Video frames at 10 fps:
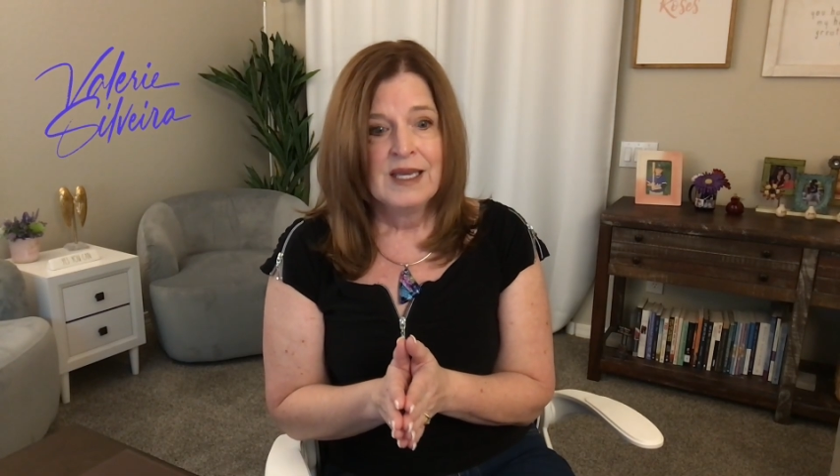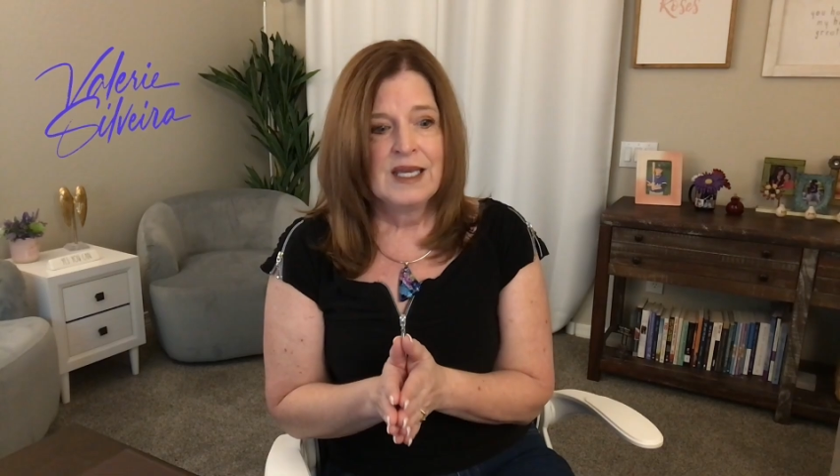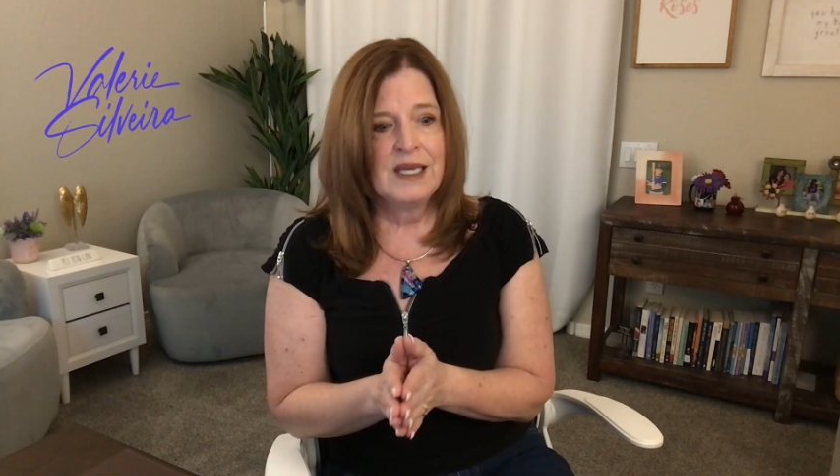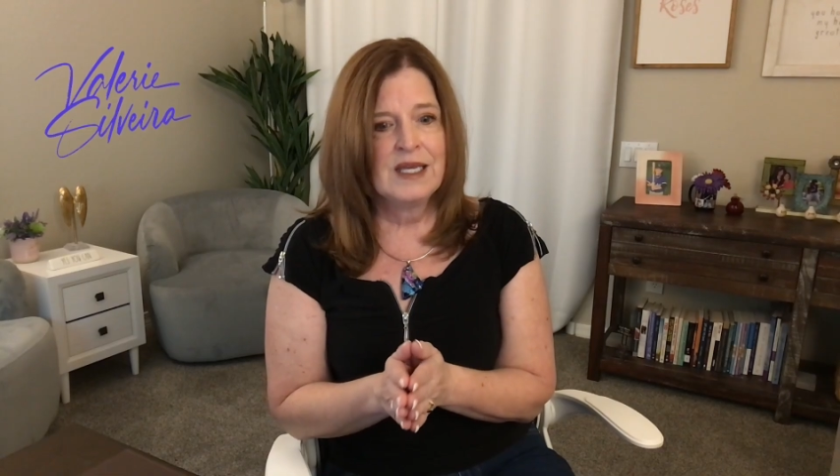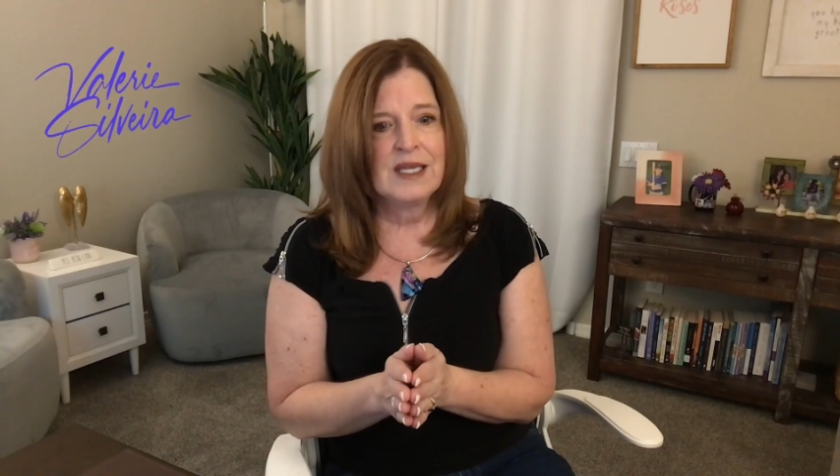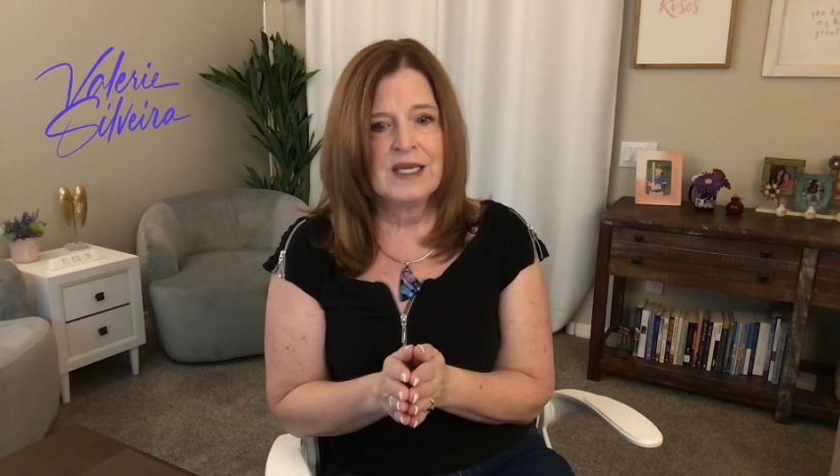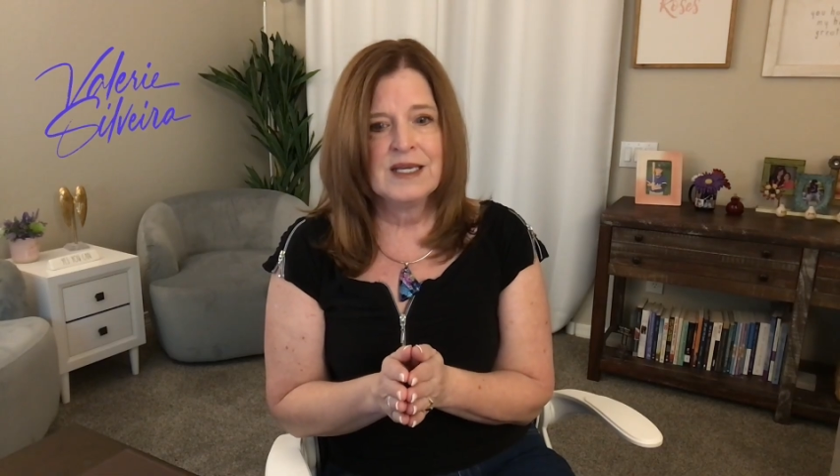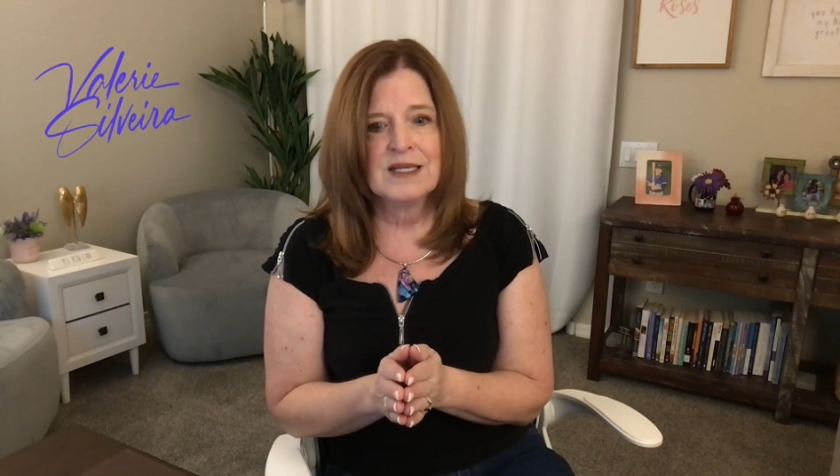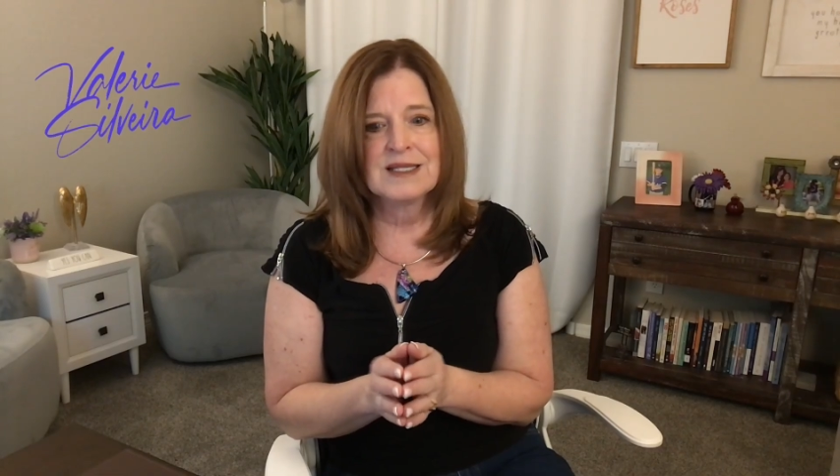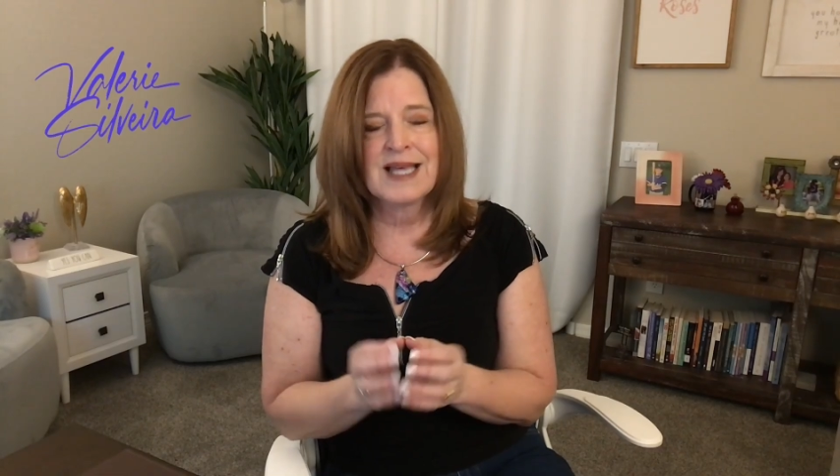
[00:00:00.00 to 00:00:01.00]
It
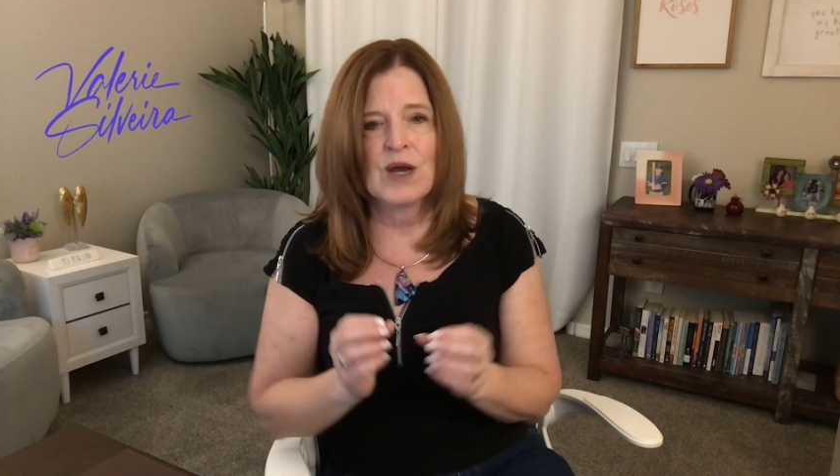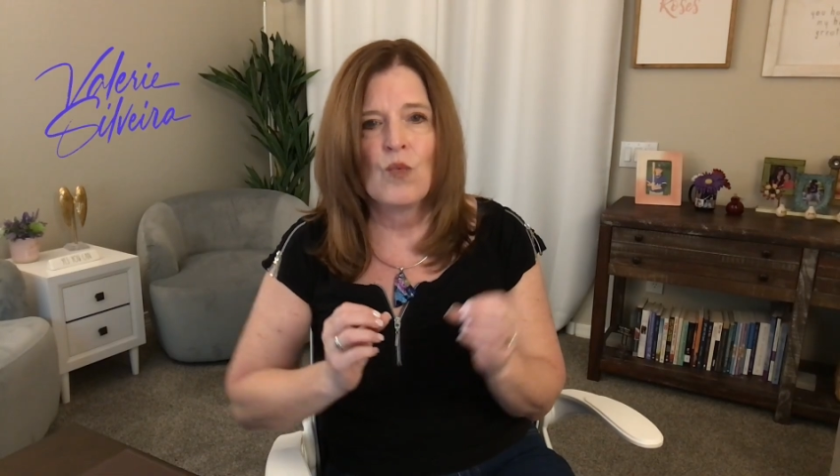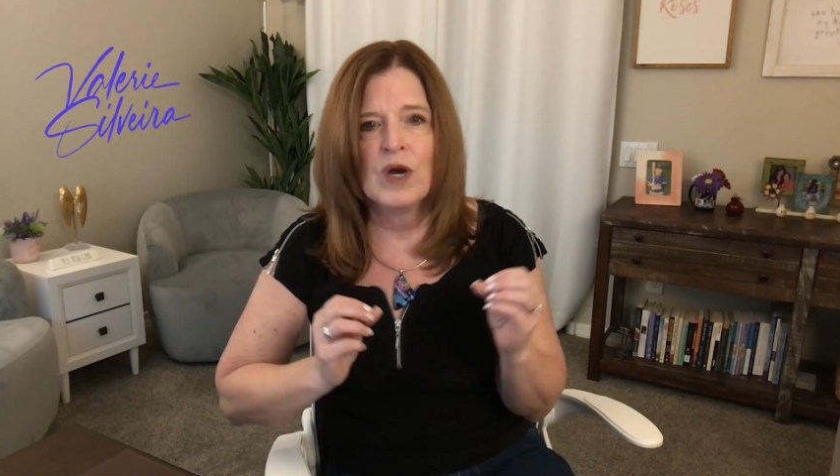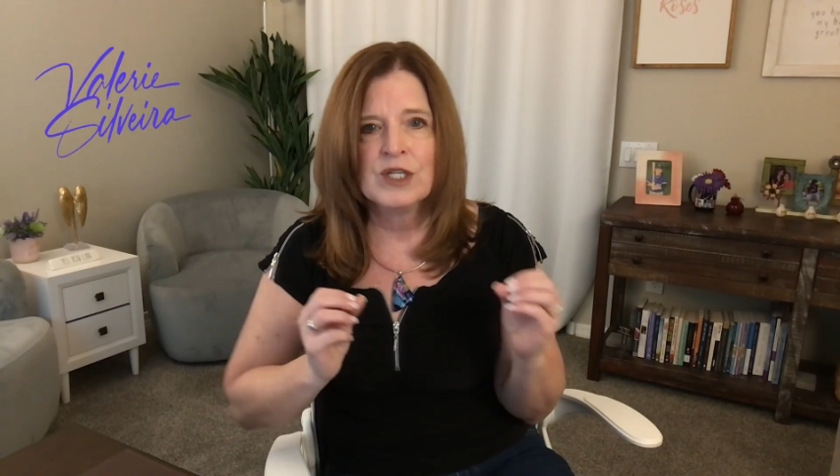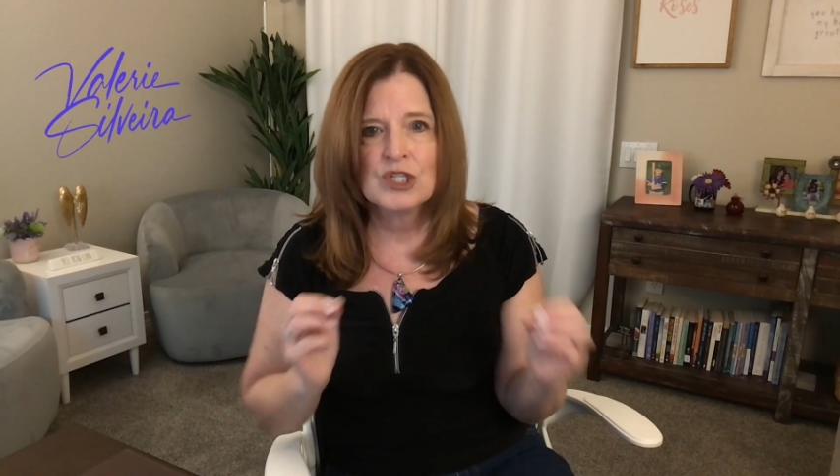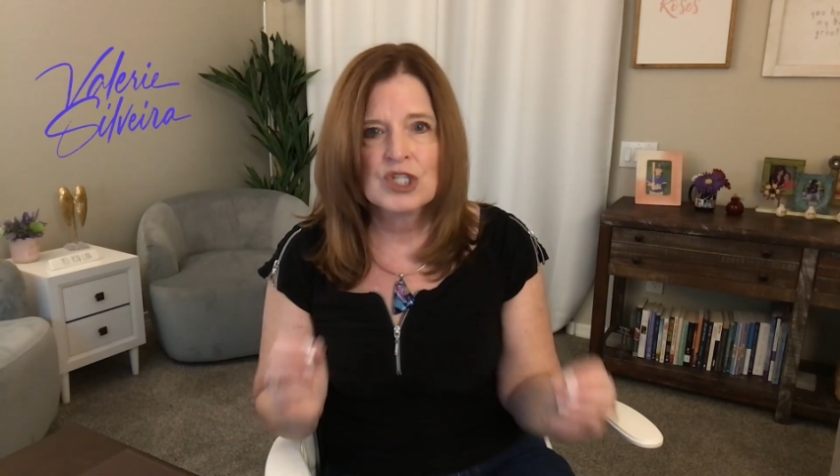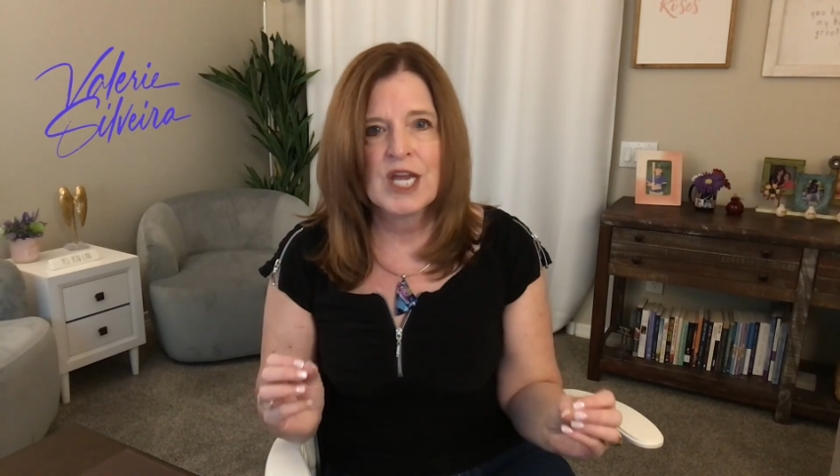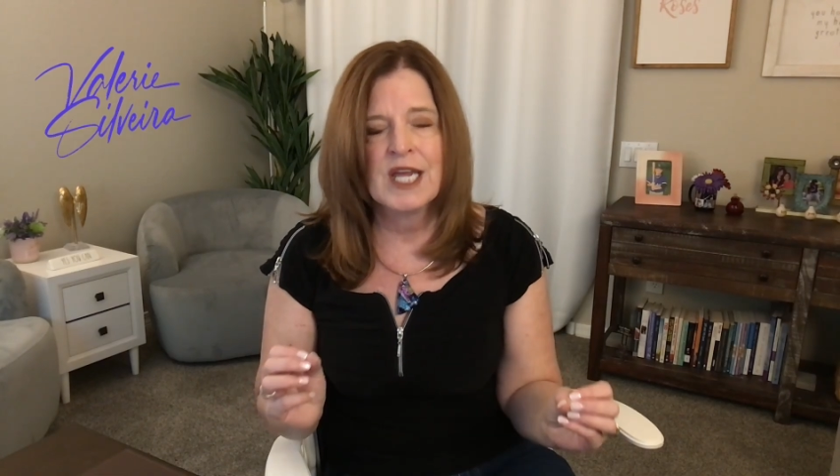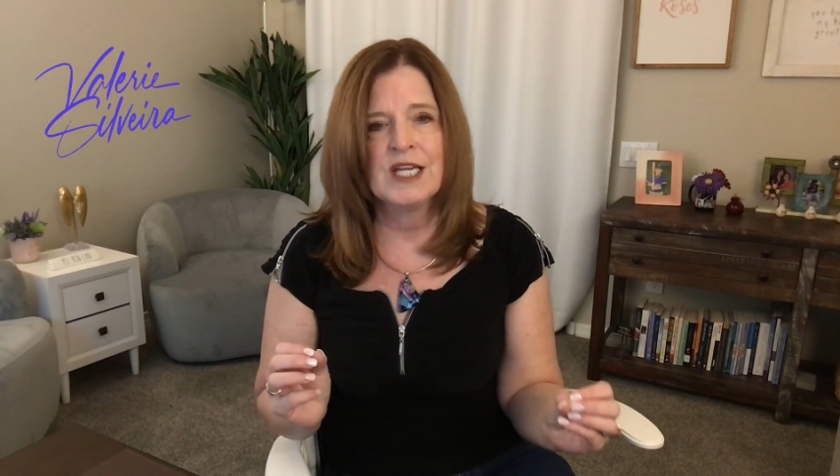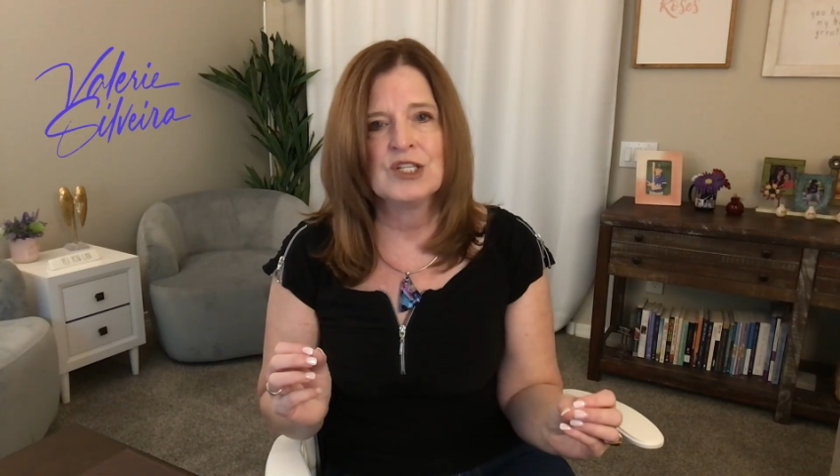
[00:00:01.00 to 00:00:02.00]
is that one
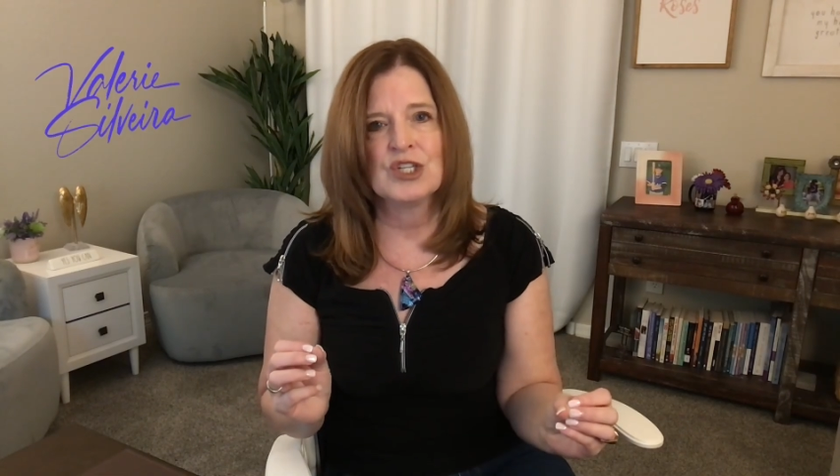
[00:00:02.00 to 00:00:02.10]
change